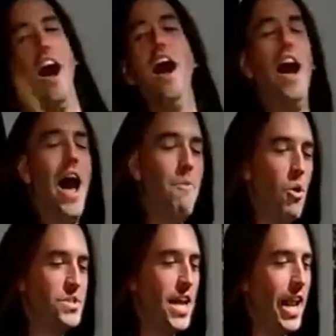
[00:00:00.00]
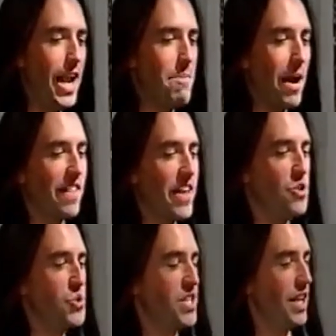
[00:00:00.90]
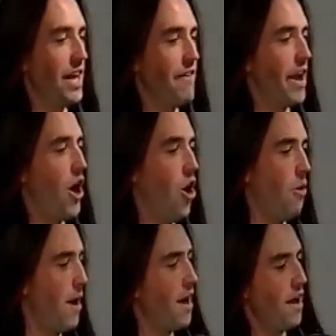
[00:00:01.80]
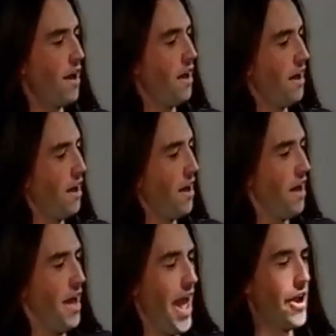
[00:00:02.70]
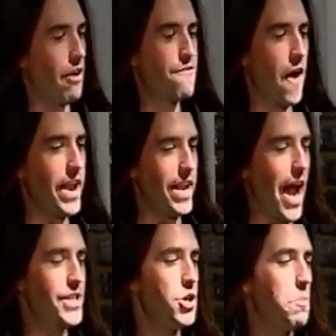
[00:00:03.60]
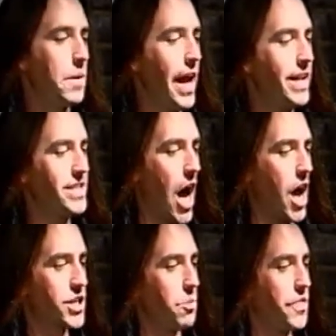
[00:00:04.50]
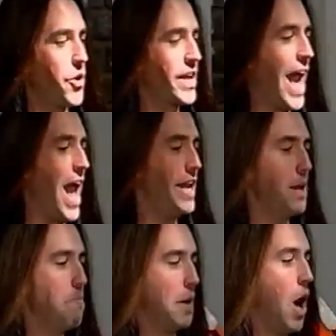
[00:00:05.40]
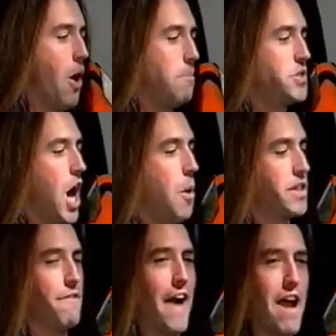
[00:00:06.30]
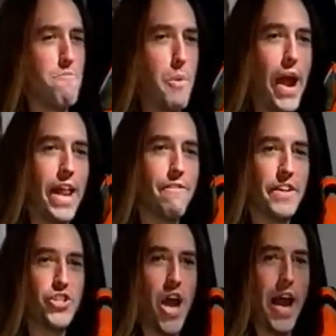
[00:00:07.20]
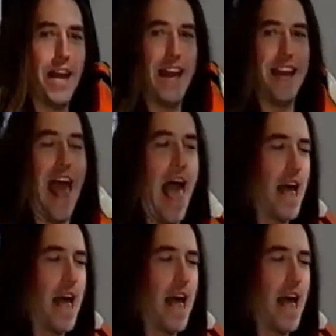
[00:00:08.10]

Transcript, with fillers: won't tell anybody that you still live at home. And on Friday nights, you play doctor with your candy blow up doll with the vibrating vagina and ass.